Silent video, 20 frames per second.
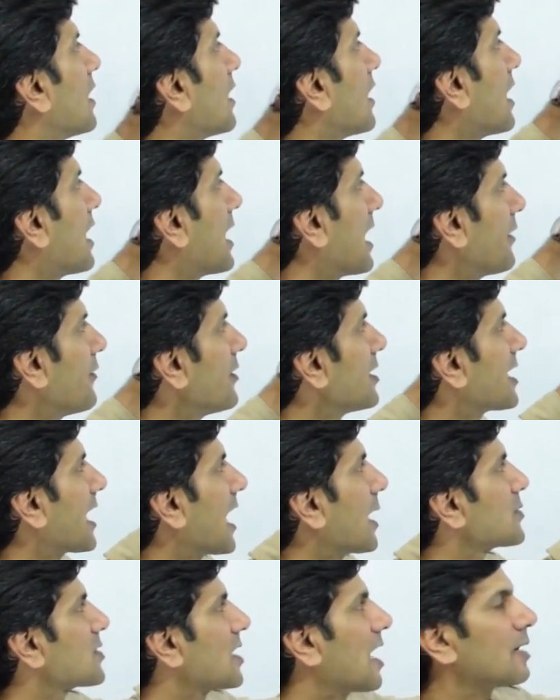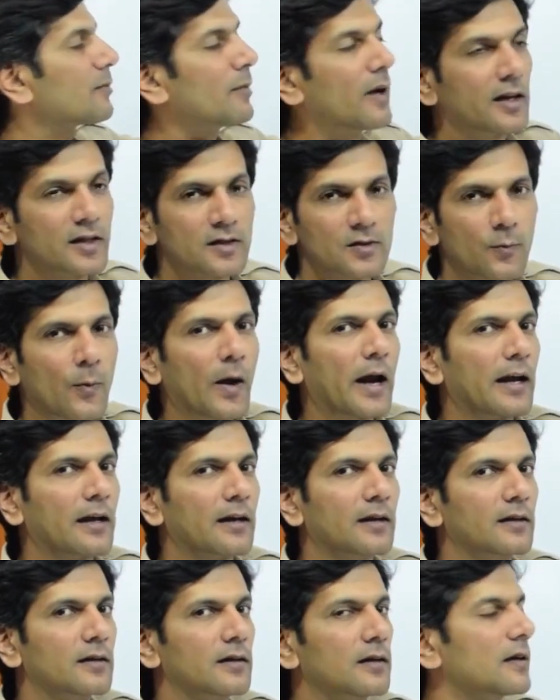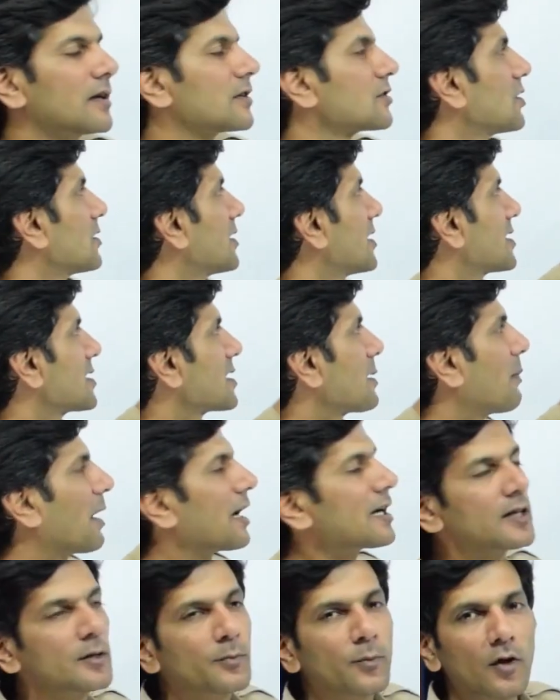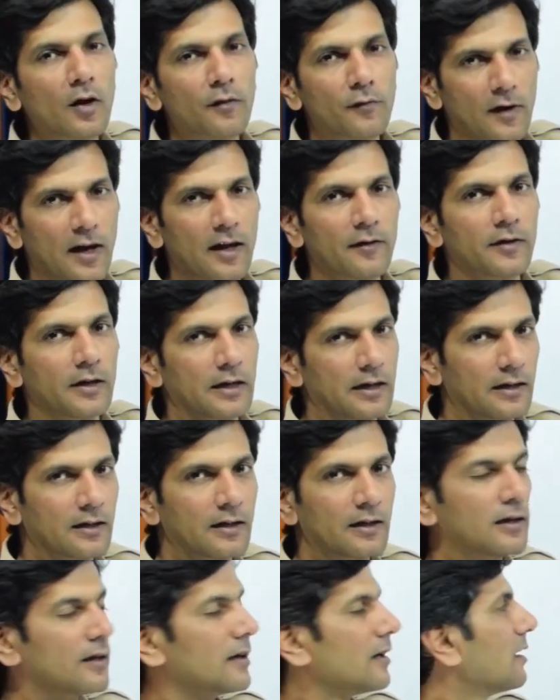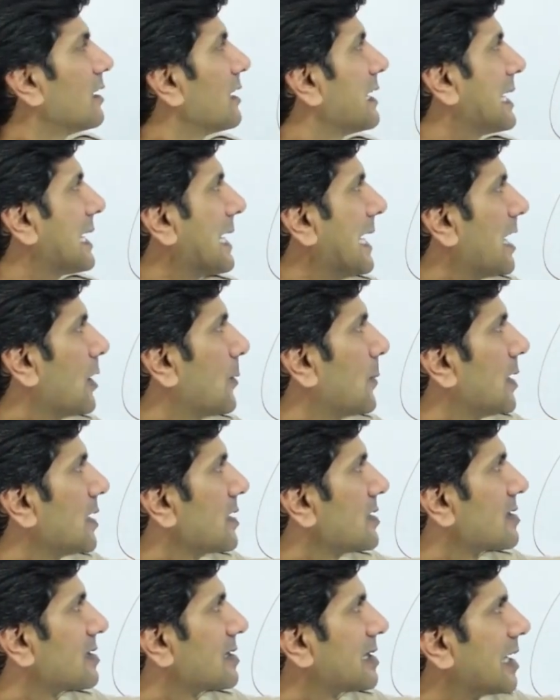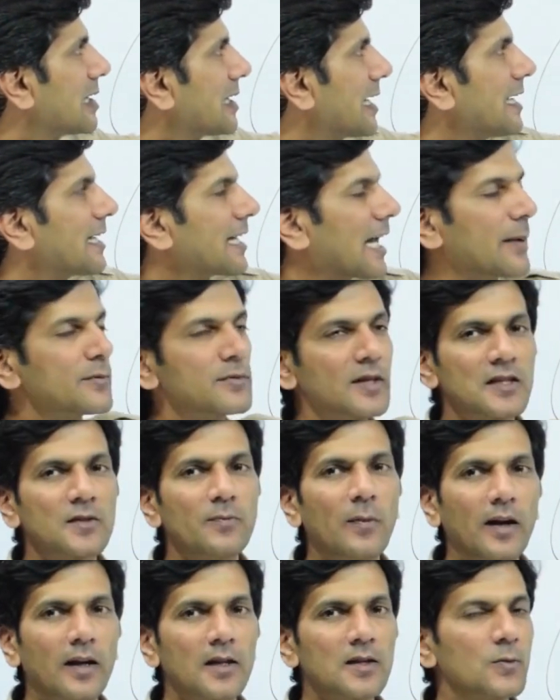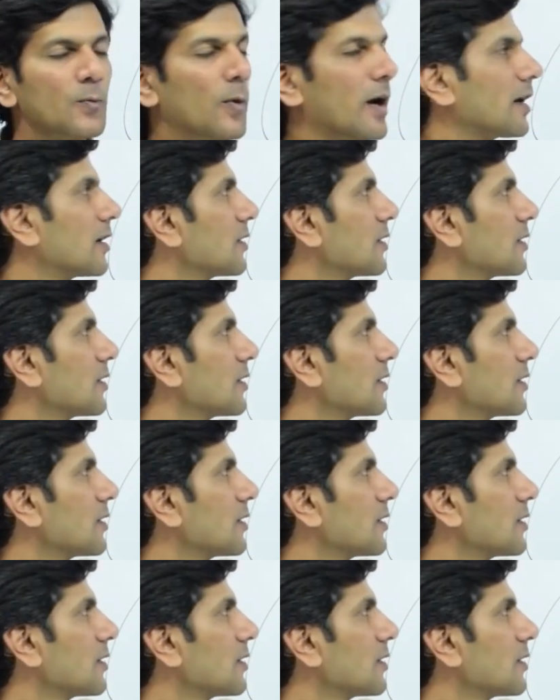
11 times R minus 1, so this is a multiple of 11, equals 13 times S minus 1,